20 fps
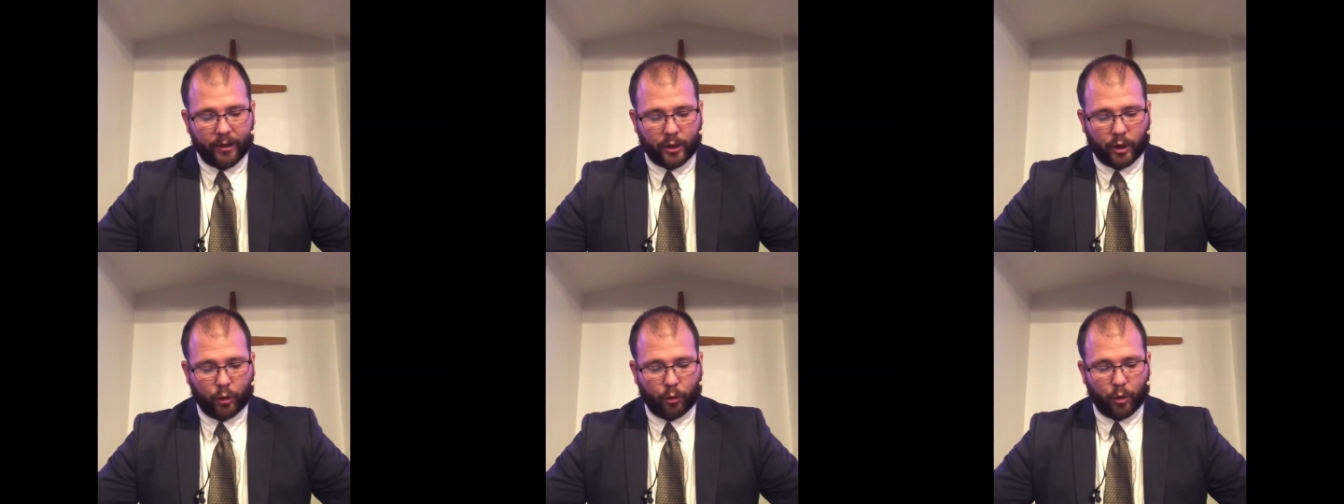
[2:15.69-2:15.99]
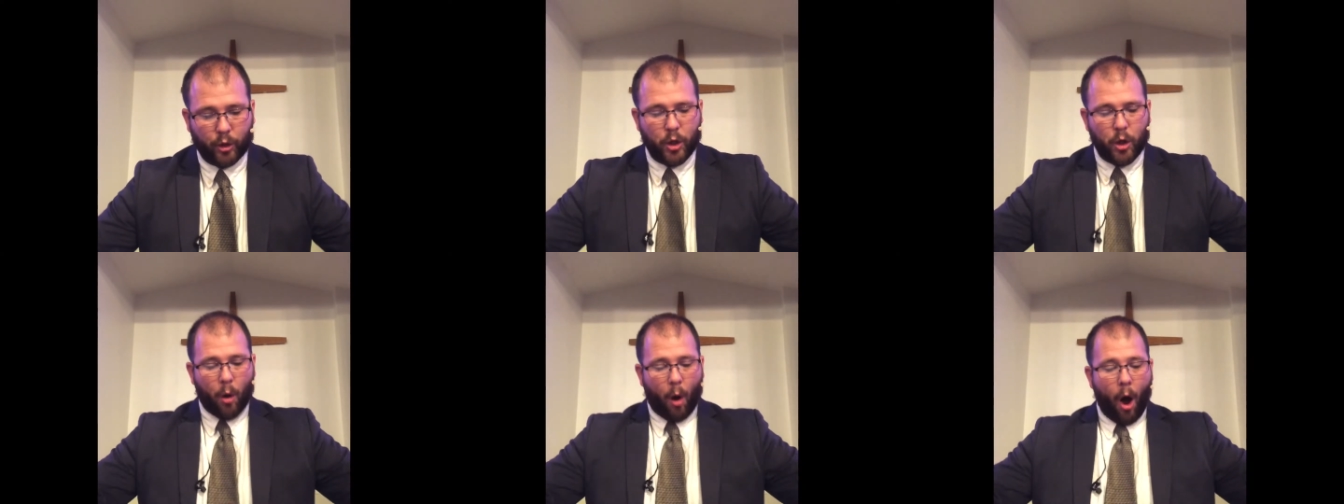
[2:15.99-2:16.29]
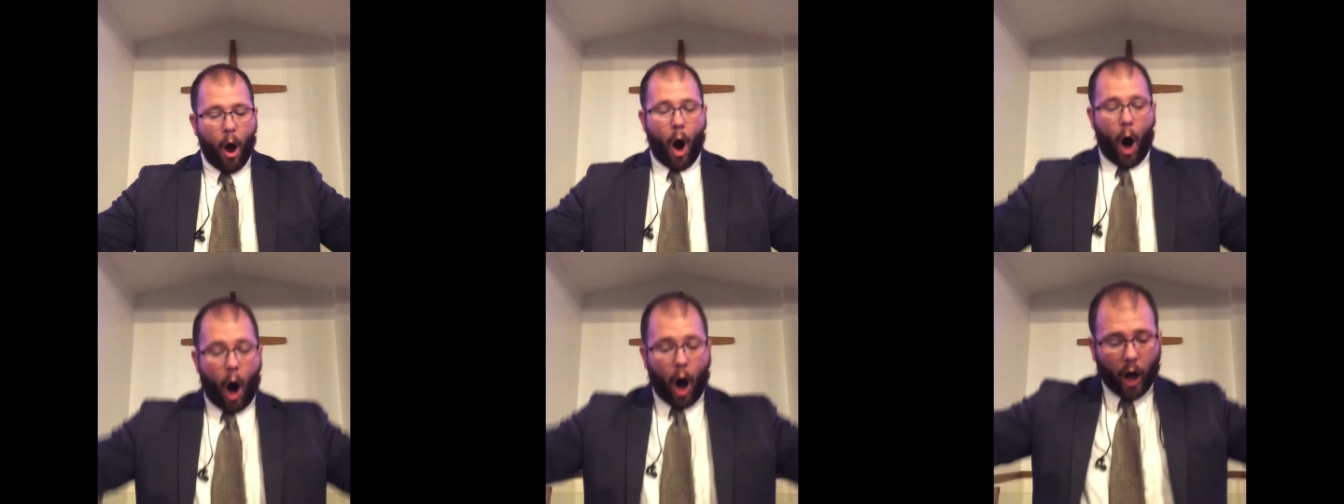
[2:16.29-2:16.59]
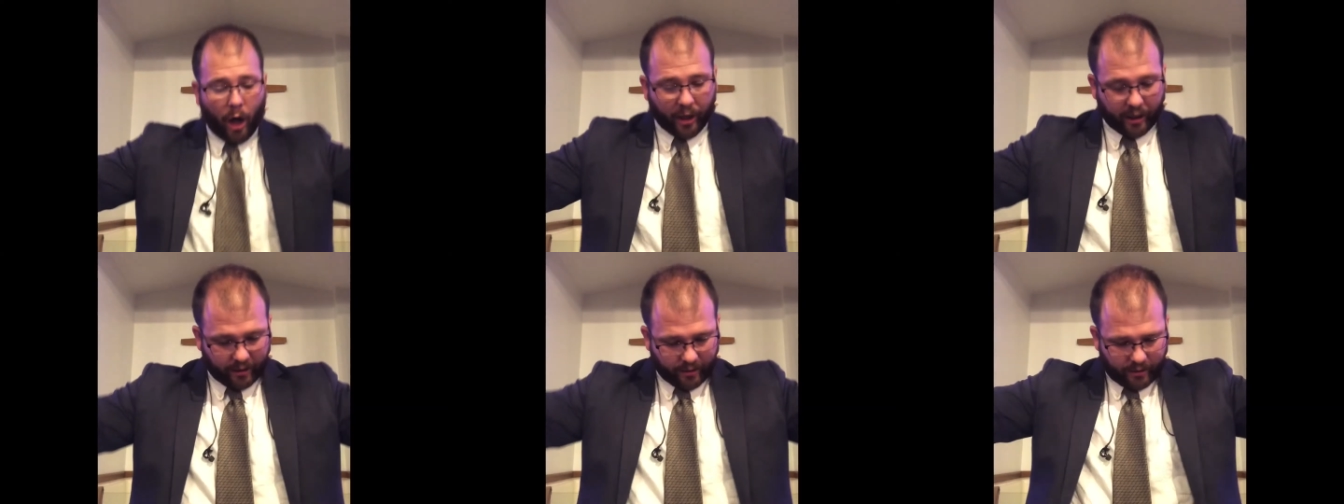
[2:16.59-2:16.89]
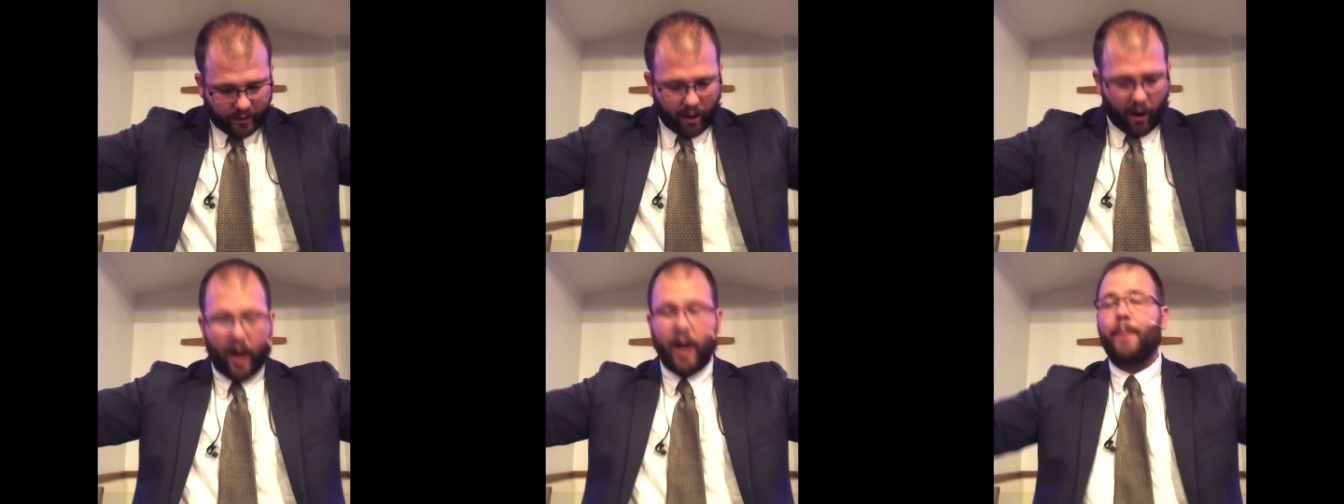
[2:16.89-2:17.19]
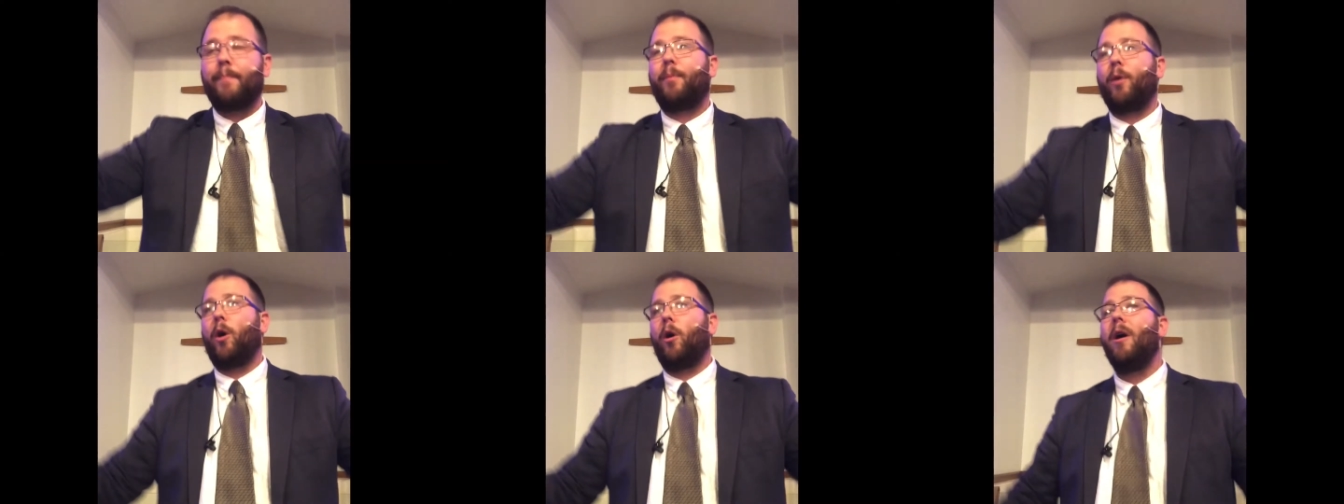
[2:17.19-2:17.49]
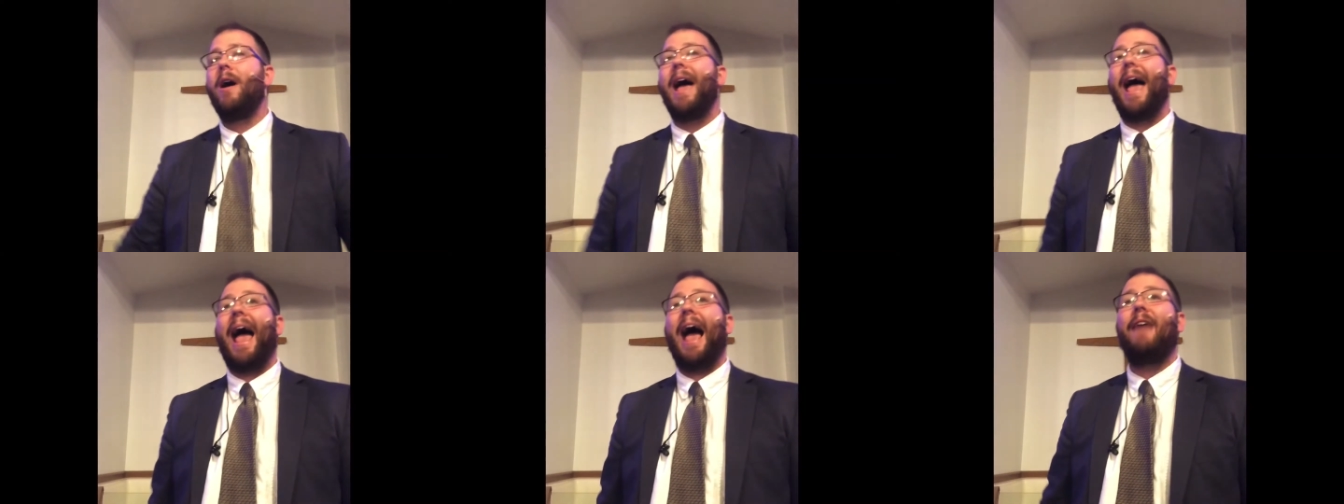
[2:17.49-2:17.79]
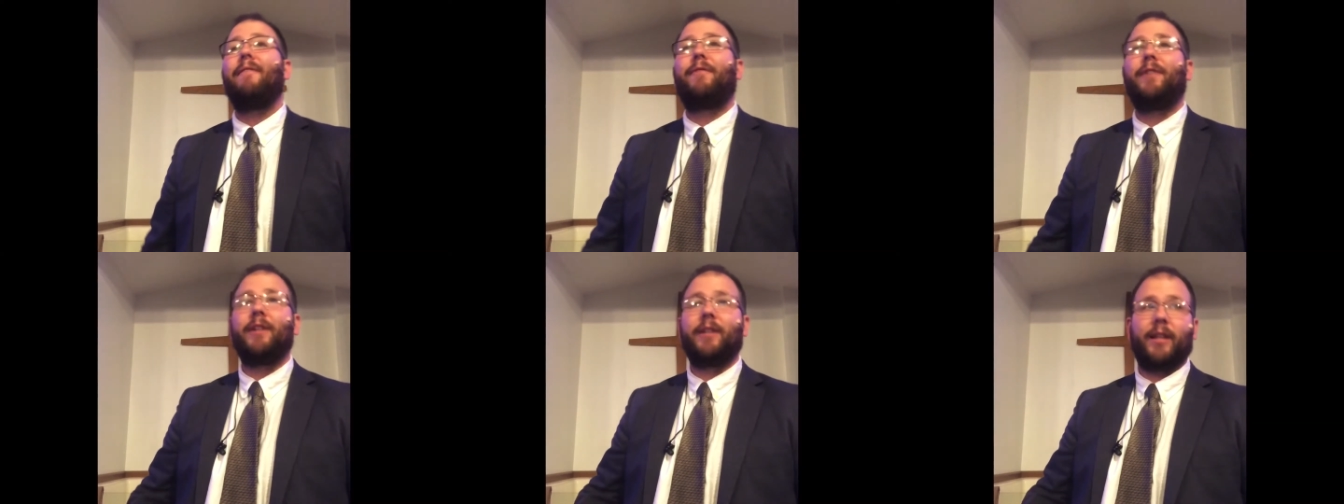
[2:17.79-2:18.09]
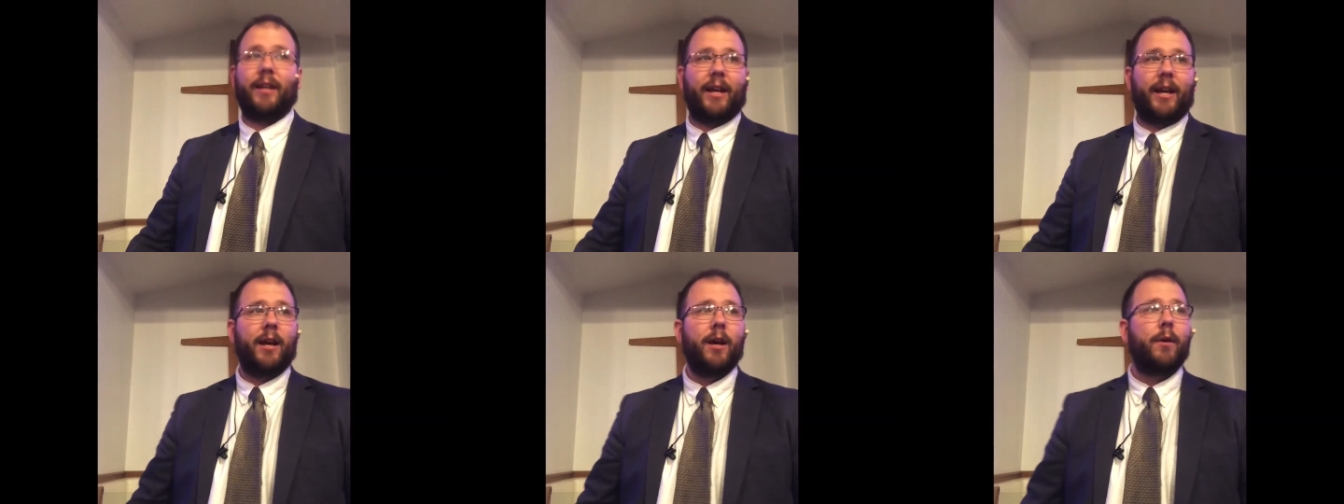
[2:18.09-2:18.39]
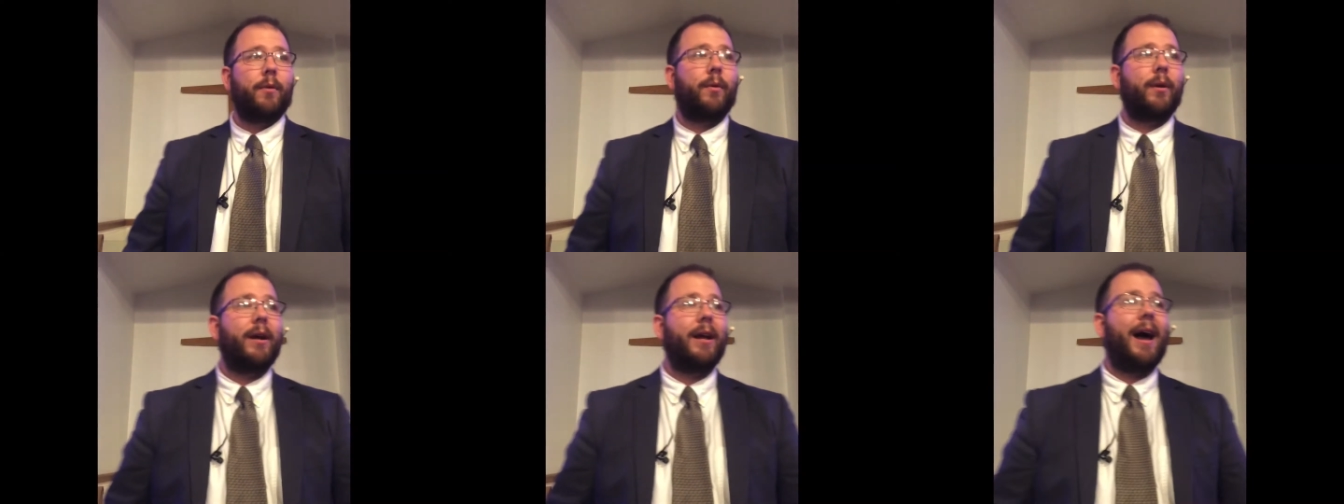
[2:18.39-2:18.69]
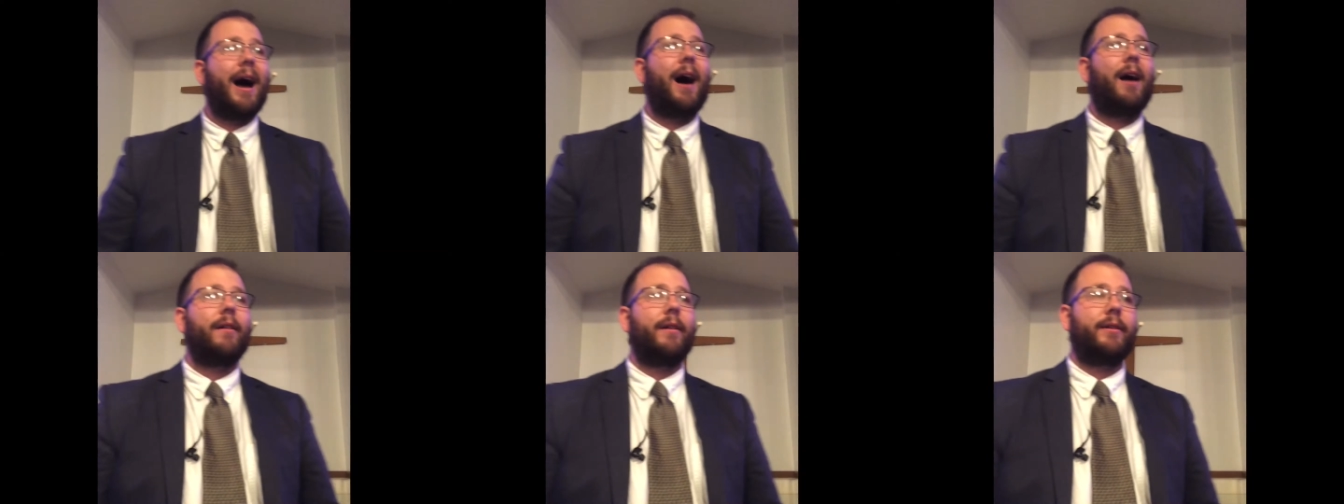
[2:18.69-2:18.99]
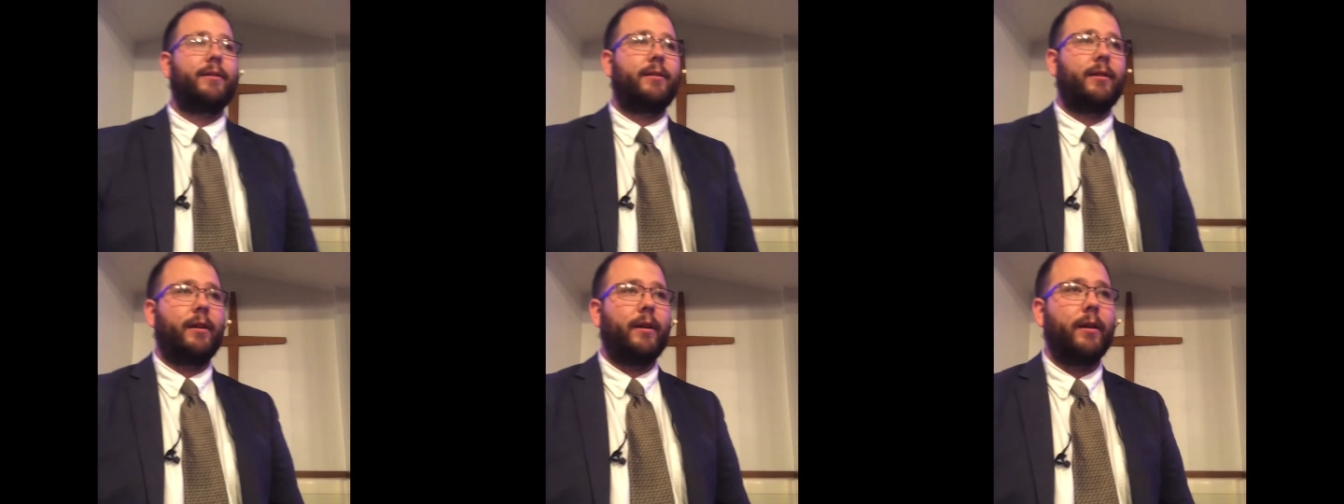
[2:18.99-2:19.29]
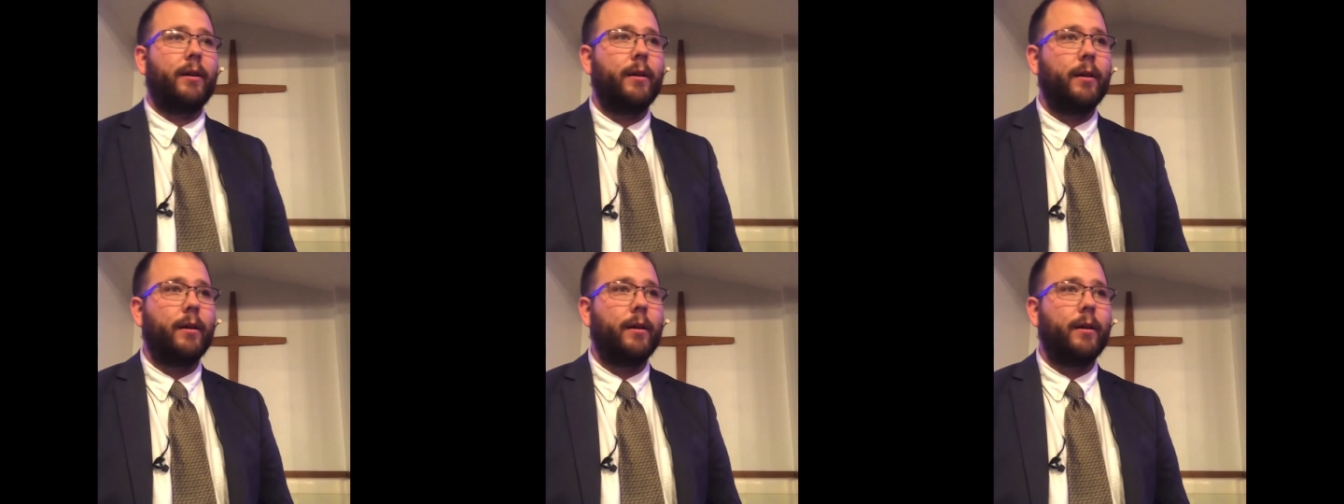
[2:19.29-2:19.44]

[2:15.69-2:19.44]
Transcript: true archetypal heavenly reality.